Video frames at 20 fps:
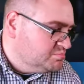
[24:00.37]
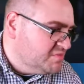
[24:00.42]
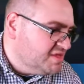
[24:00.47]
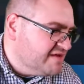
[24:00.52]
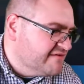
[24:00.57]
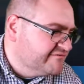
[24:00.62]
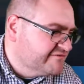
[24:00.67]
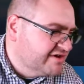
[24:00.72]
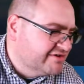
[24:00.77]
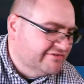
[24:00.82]

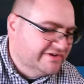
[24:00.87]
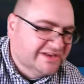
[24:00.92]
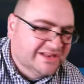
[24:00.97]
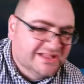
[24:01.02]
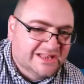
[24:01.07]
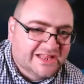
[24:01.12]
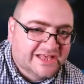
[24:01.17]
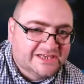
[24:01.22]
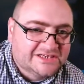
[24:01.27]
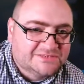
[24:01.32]
very
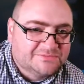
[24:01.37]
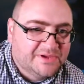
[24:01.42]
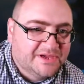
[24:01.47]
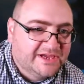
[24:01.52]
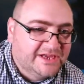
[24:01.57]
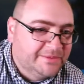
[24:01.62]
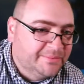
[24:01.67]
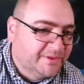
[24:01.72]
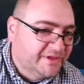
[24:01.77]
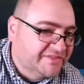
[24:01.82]
little
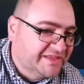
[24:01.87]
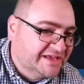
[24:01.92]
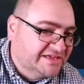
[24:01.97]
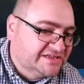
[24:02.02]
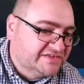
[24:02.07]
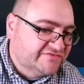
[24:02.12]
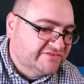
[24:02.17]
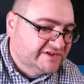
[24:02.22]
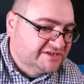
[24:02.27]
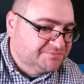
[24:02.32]
XP, but
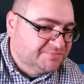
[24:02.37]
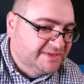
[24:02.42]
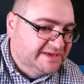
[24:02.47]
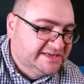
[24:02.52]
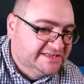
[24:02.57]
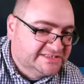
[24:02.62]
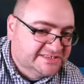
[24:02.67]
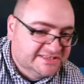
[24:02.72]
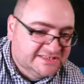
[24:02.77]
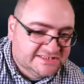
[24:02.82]
that's fish
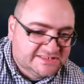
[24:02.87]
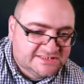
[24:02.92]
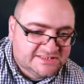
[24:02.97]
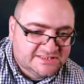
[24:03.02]
pieces.